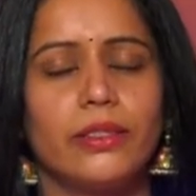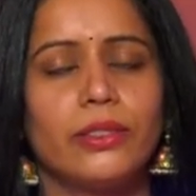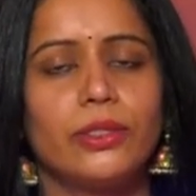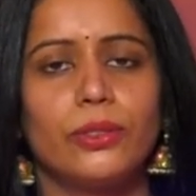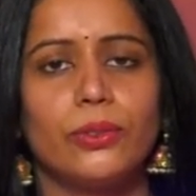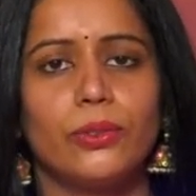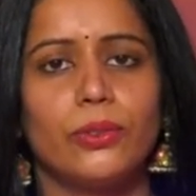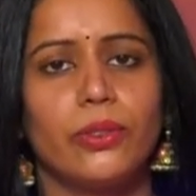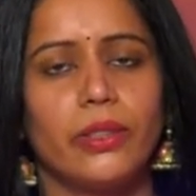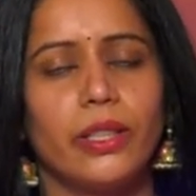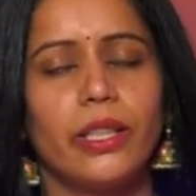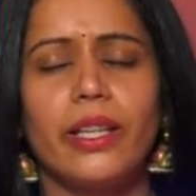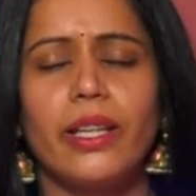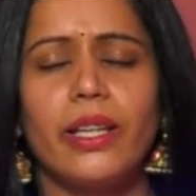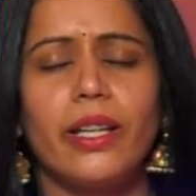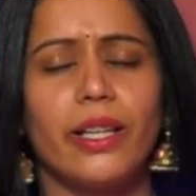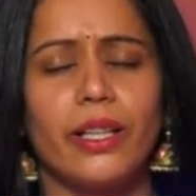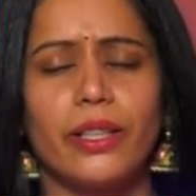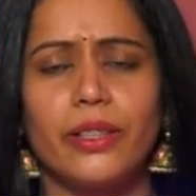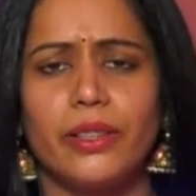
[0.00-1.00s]
So
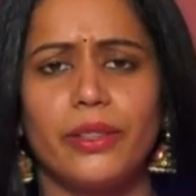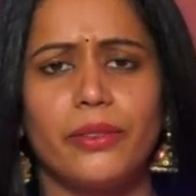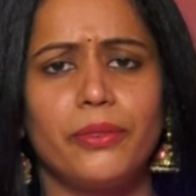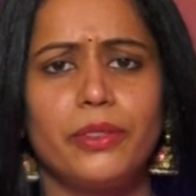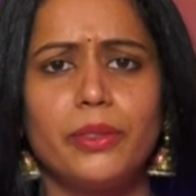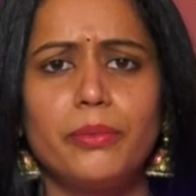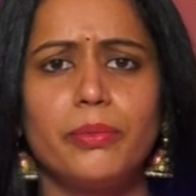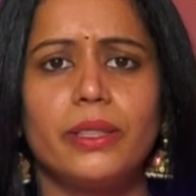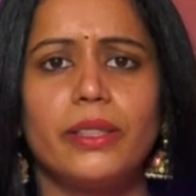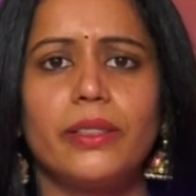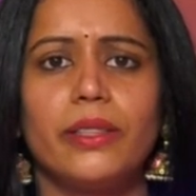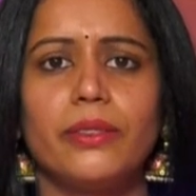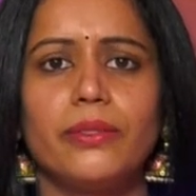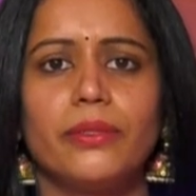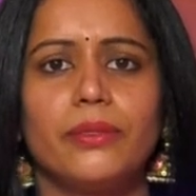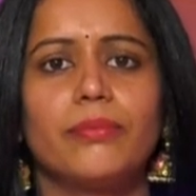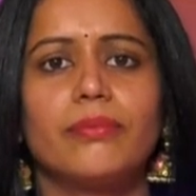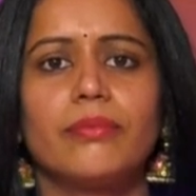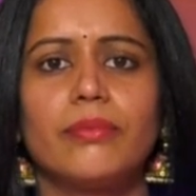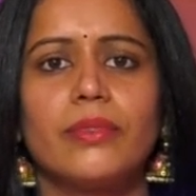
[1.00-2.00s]
yeah,
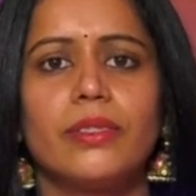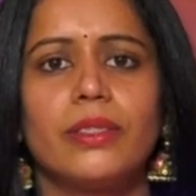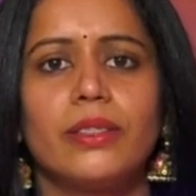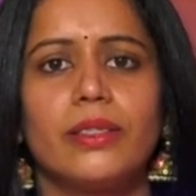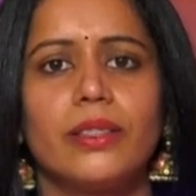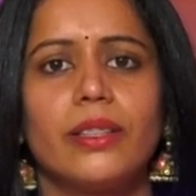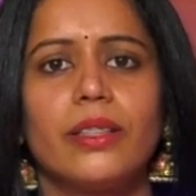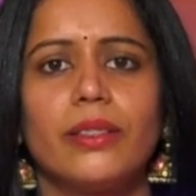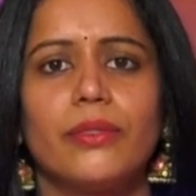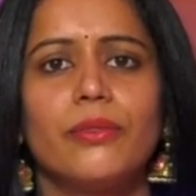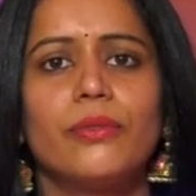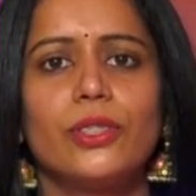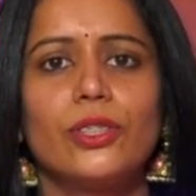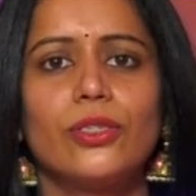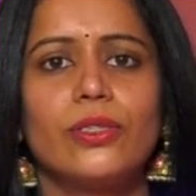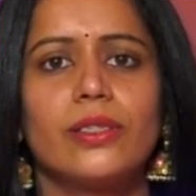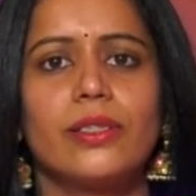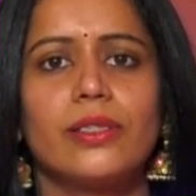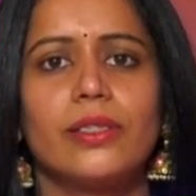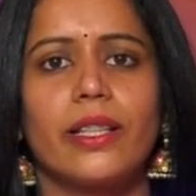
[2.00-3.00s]
everybody
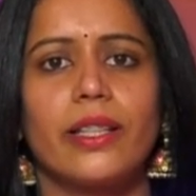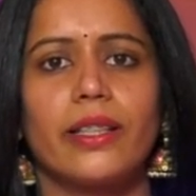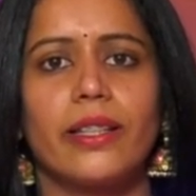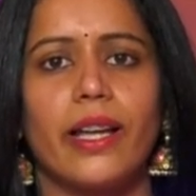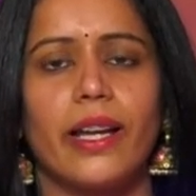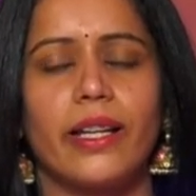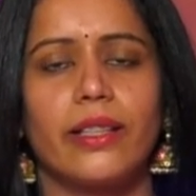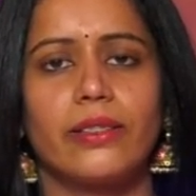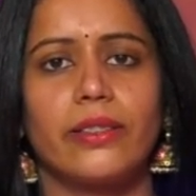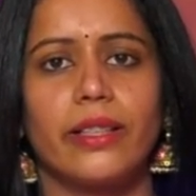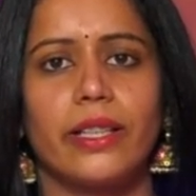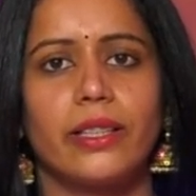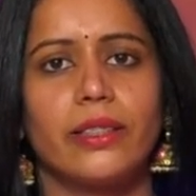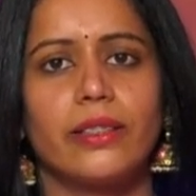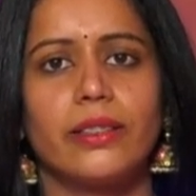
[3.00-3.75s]
wishes like that, right?